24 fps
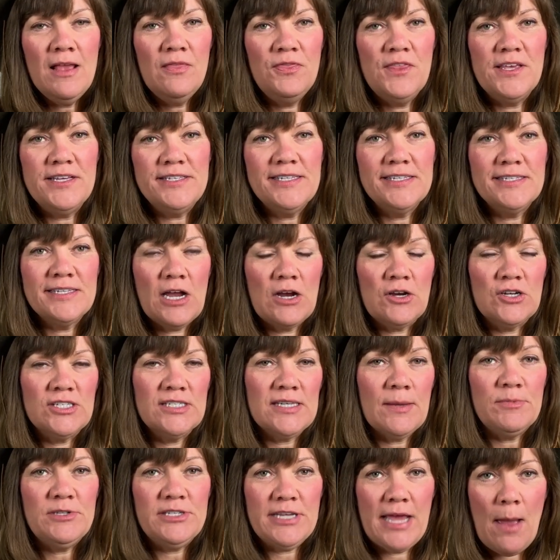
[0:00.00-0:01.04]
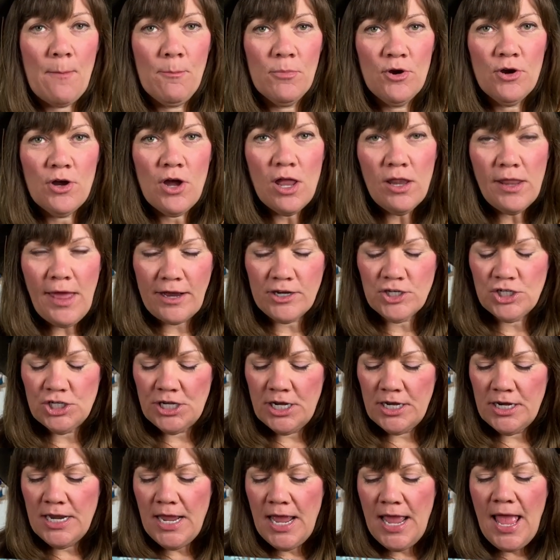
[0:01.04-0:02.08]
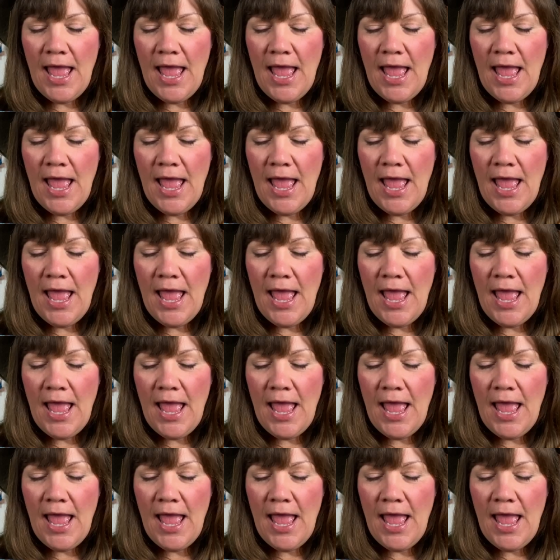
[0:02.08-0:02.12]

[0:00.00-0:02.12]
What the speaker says: This is our September collection,